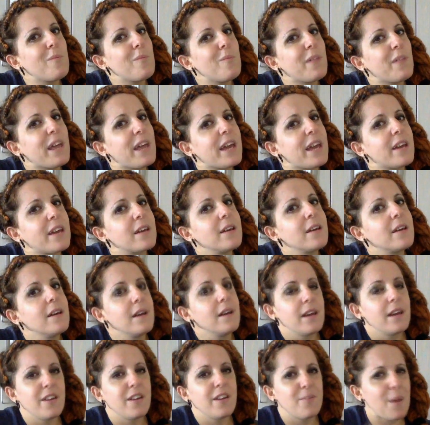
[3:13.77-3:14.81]
Like,
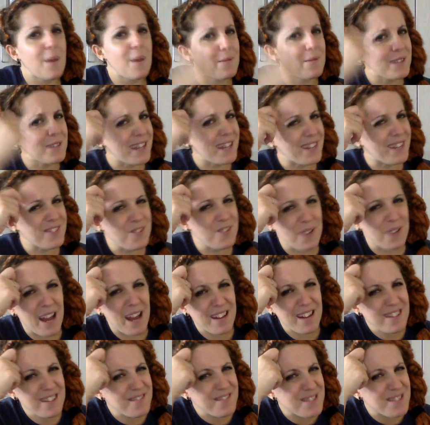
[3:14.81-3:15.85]
you're probably like, dude,
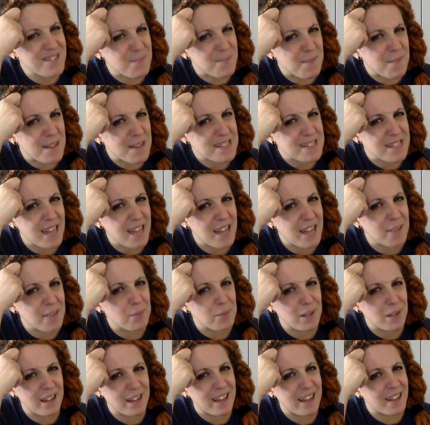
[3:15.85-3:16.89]
how do you domesticate
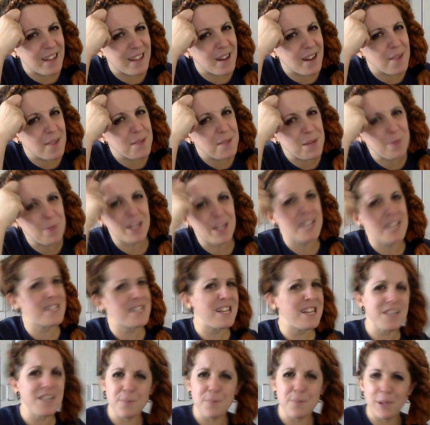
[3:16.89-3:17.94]
a plant? I mean, am I going to
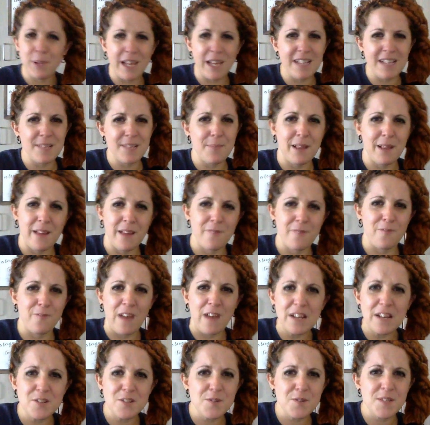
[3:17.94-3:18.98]
teach a plant to play
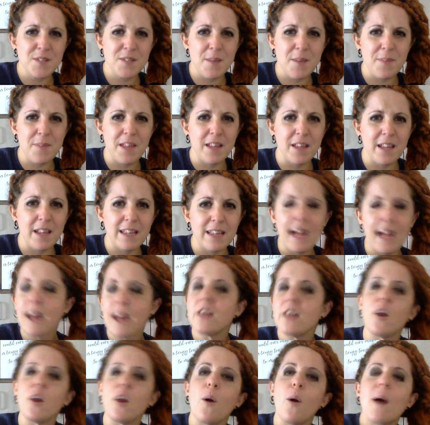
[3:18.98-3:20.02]
fetch or something like
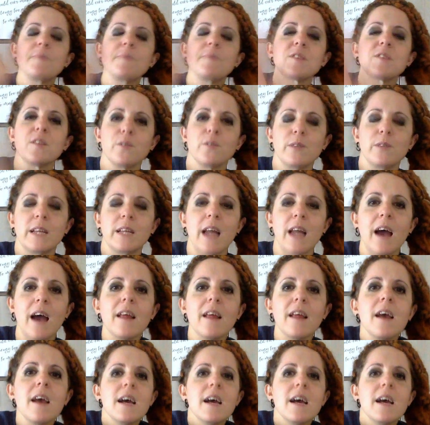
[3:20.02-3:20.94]
that? No, absolutely not.